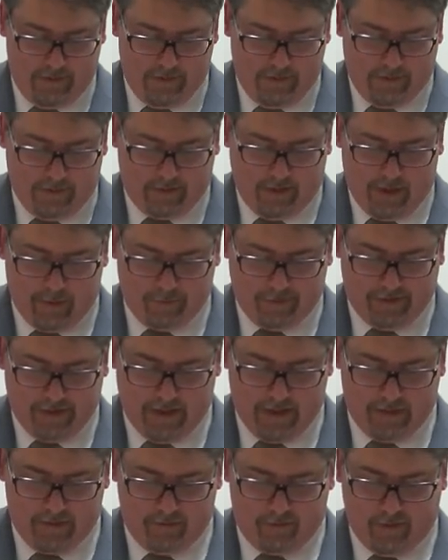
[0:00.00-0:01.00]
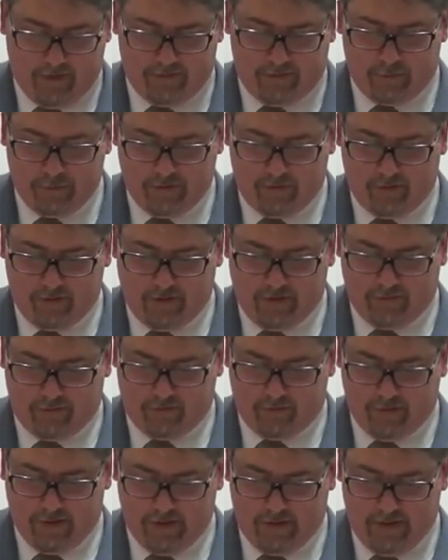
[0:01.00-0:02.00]
a complicated transmission
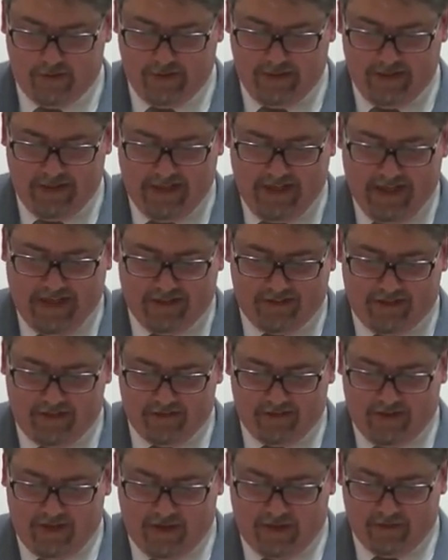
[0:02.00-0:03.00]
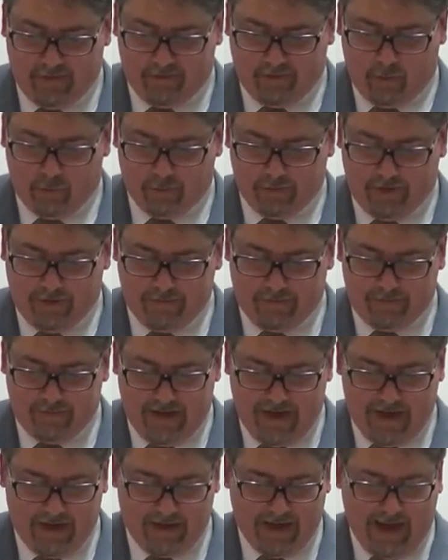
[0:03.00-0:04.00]
history, and contains only
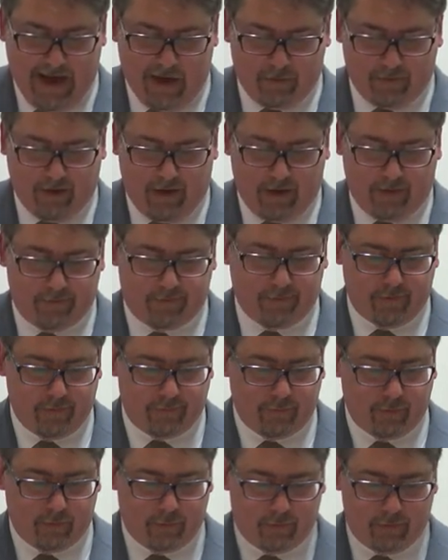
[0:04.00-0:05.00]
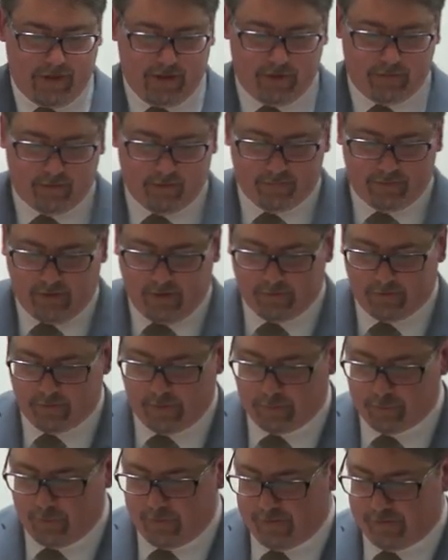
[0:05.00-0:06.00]
vague outlines of the full range of
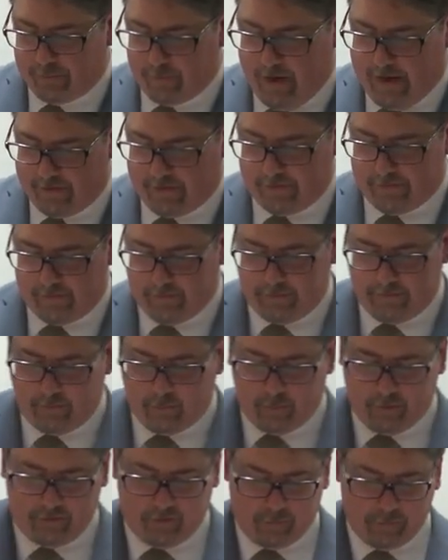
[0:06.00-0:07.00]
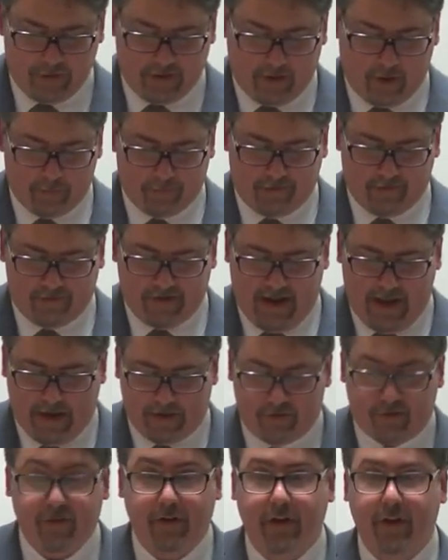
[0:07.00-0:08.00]
Tantric Buddhist practices to which it becomes
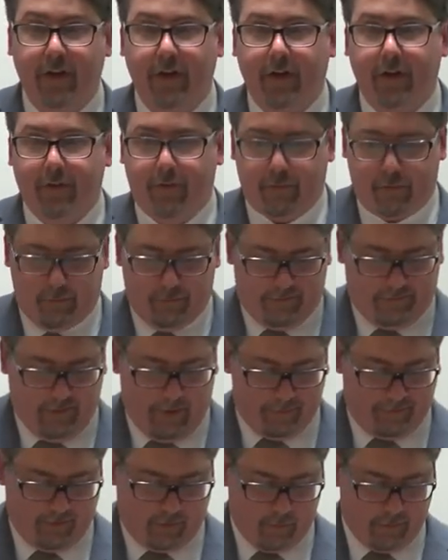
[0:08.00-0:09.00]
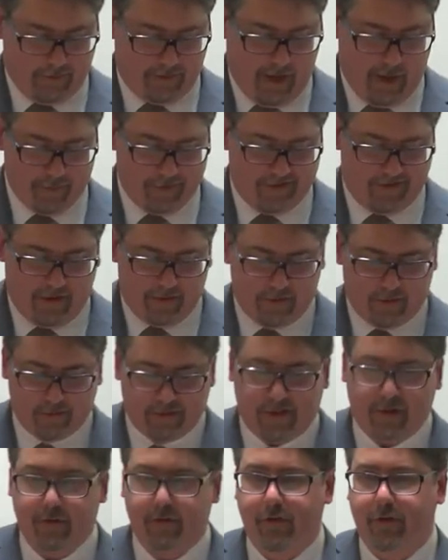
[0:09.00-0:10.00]
attached through subsequent commentarial
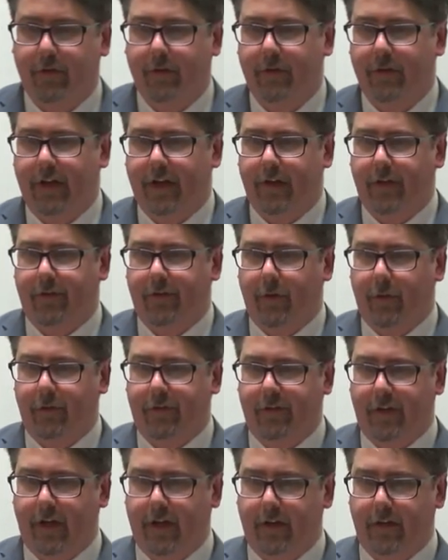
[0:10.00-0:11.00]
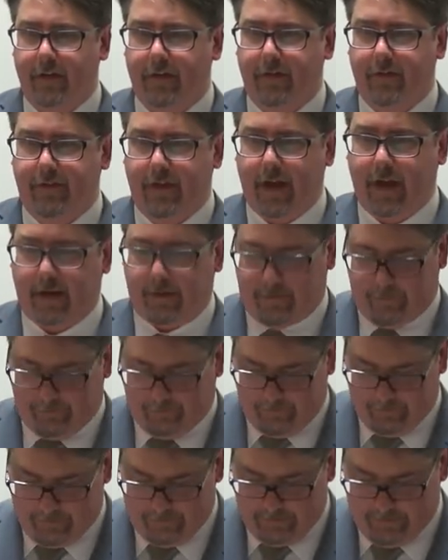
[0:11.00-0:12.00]
literature and associated
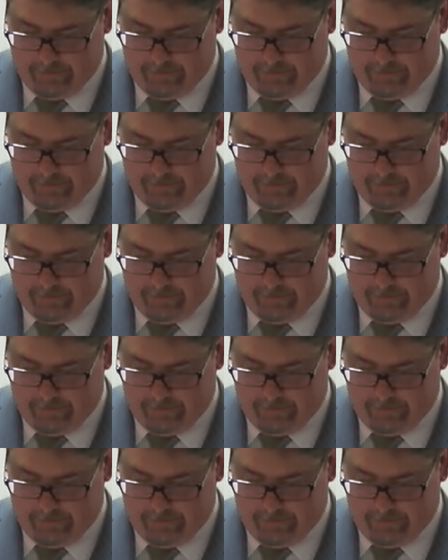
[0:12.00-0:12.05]
texts.